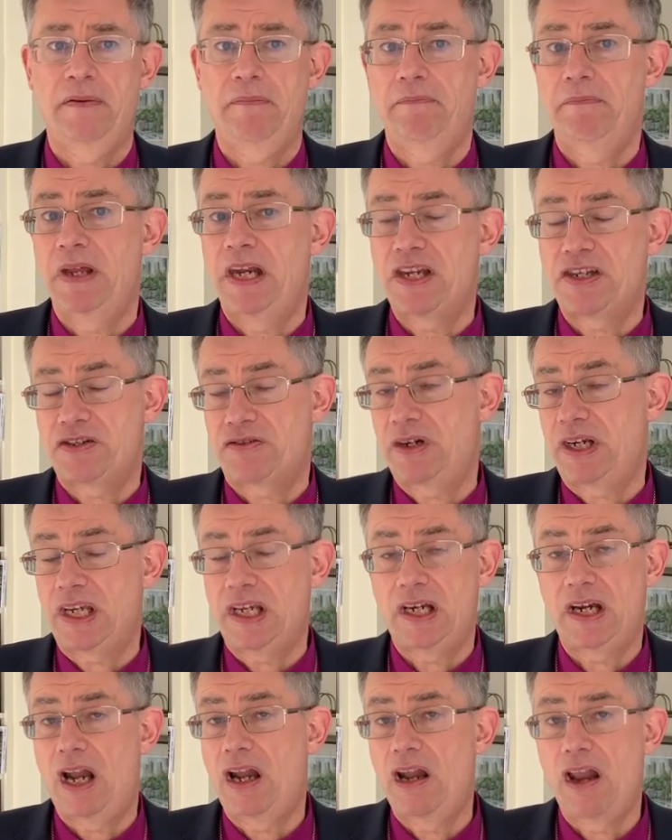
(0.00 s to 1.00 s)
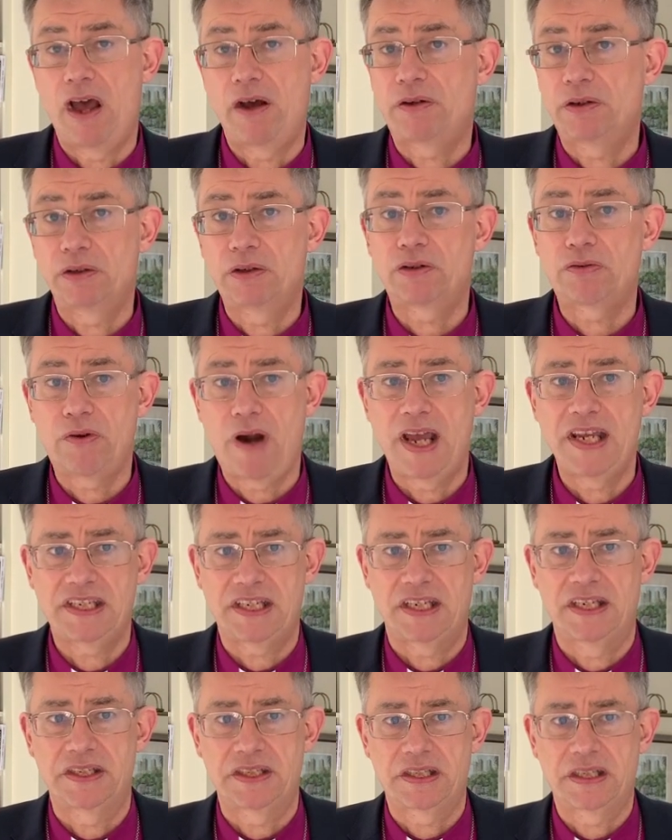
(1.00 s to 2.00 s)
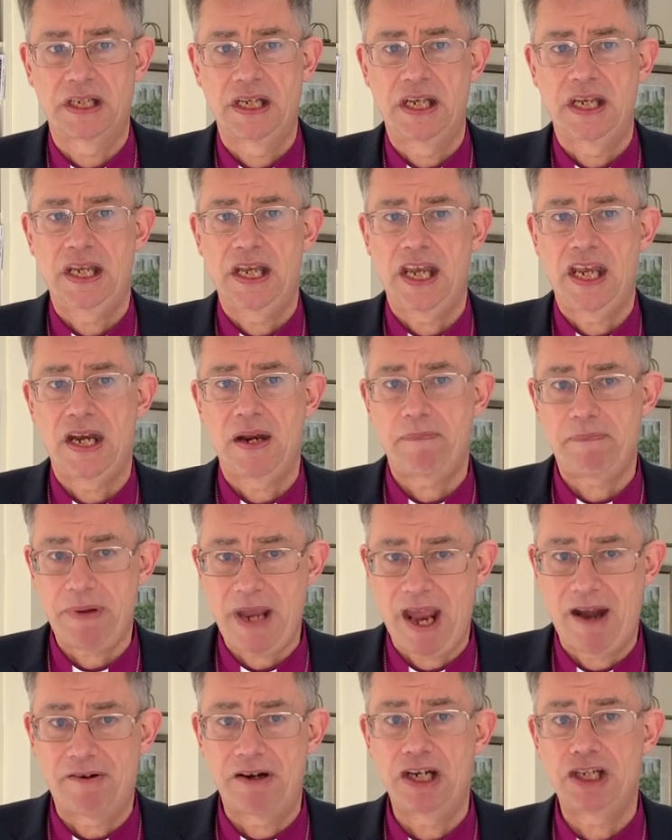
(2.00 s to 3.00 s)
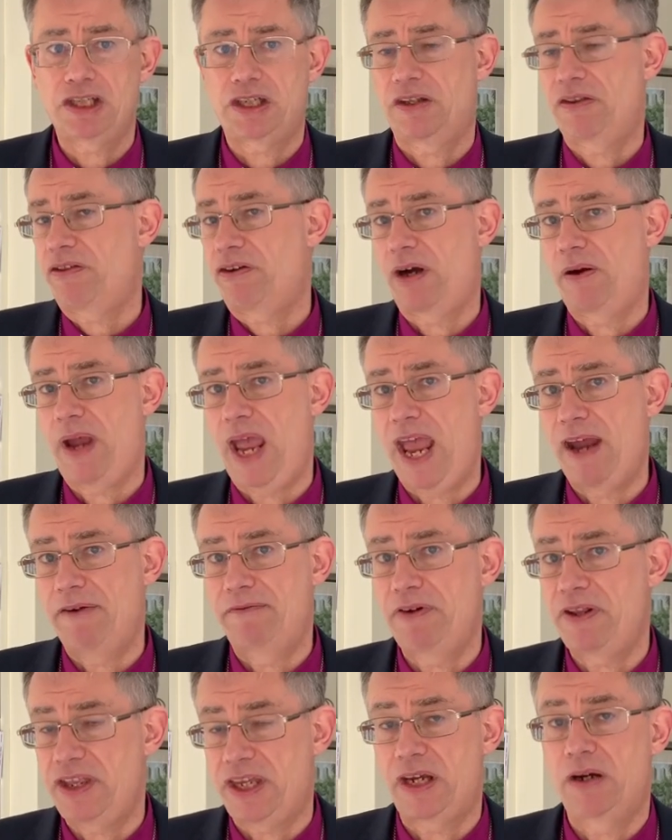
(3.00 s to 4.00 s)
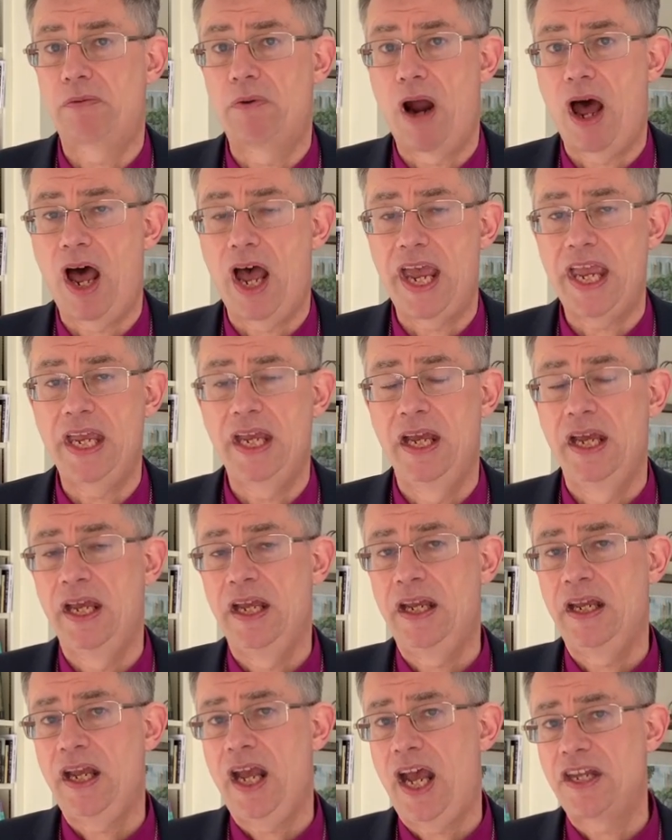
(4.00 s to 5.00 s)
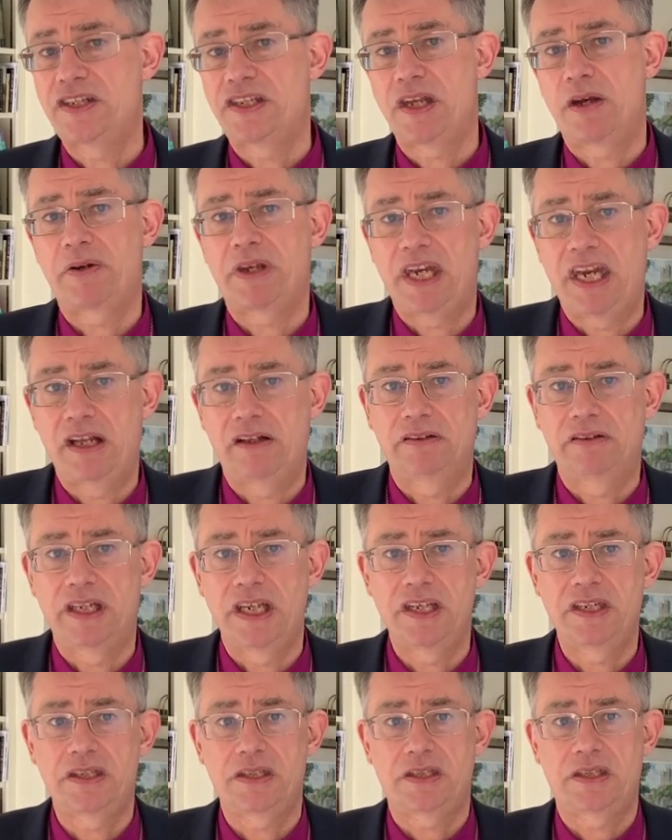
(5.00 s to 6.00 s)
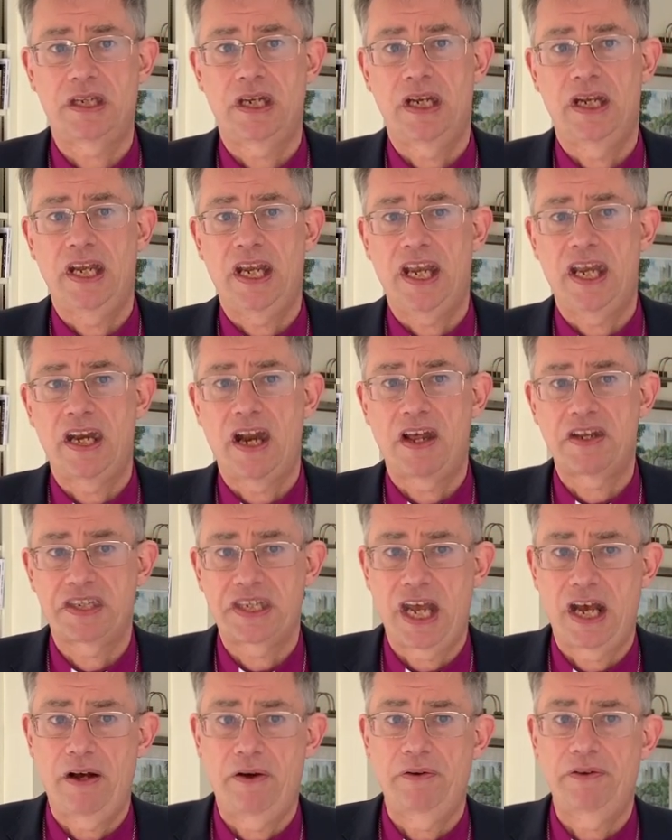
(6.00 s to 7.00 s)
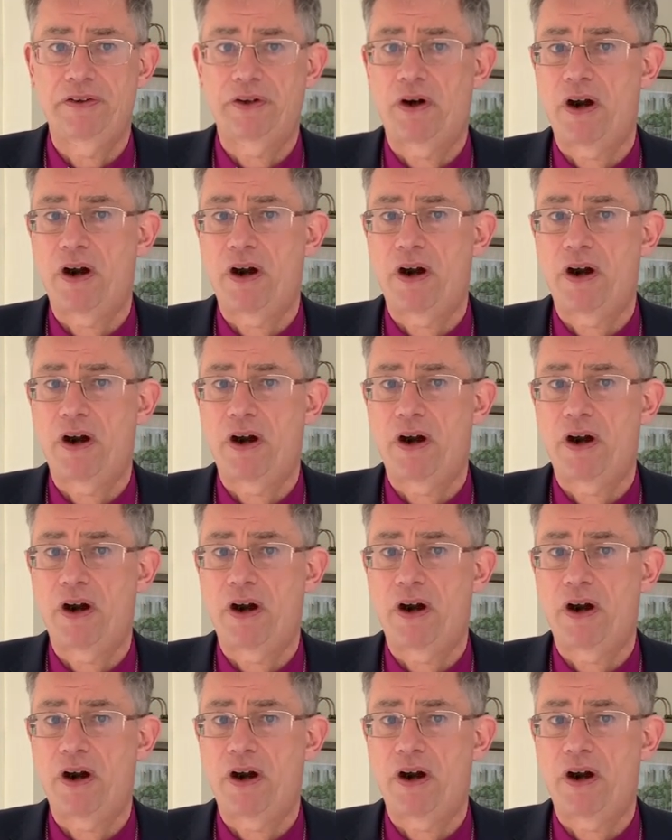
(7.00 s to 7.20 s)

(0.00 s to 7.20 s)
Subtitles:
Ministering in a local crisis in a parish can throw everything awry, and so can illness in ourselves